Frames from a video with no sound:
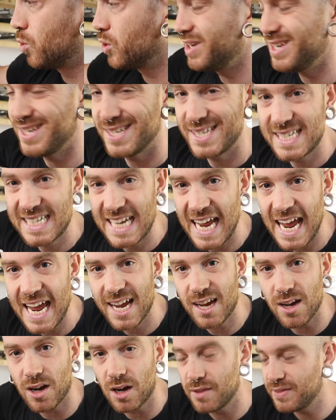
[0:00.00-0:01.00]
wouldn't
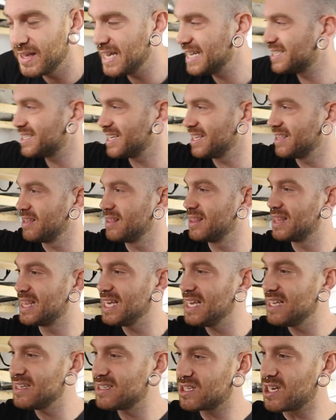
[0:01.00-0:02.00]
take on this. And then
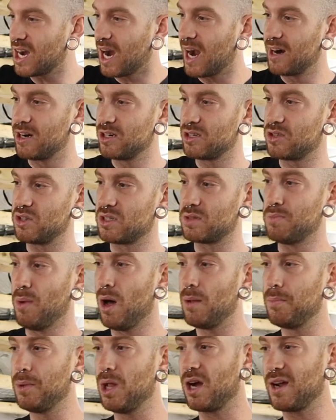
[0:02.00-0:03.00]
these tires, the
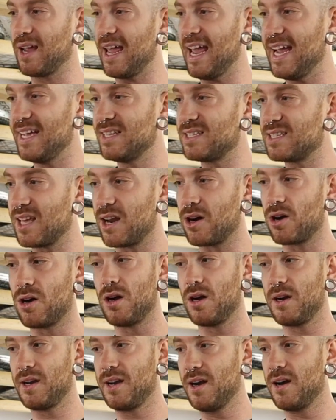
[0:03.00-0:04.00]
small block eights that are
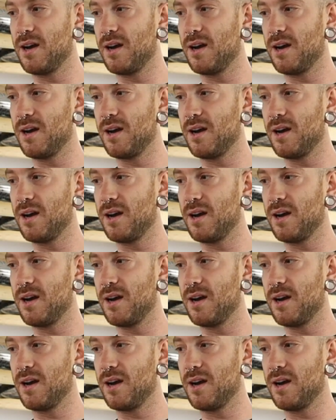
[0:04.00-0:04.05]
on